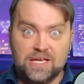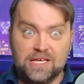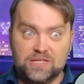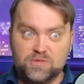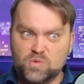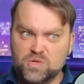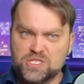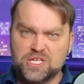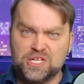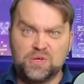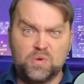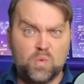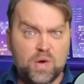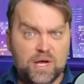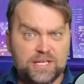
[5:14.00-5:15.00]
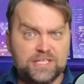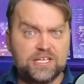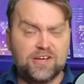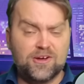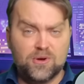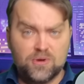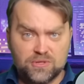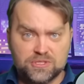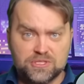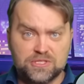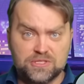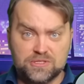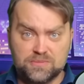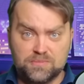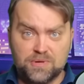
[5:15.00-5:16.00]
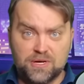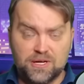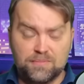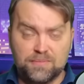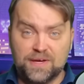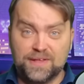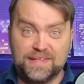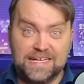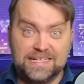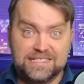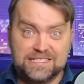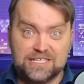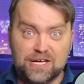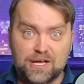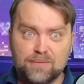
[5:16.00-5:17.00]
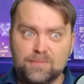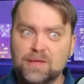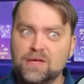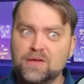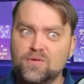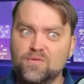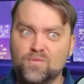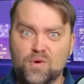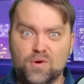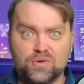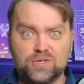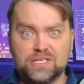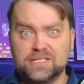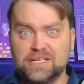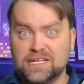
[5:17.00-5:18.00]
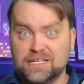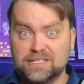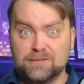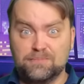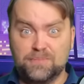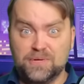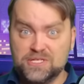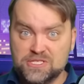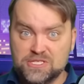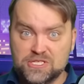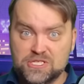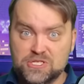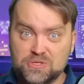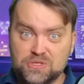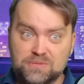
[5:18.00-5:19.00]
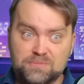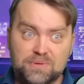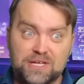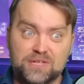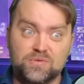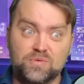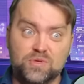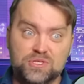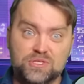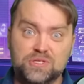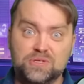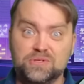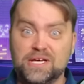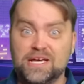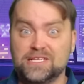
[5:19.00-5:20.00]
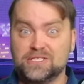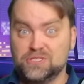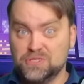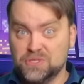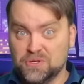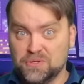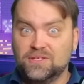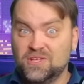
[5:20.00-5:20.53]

It was quite hot in Dubai by that time, walking in the business suit, but what could I do?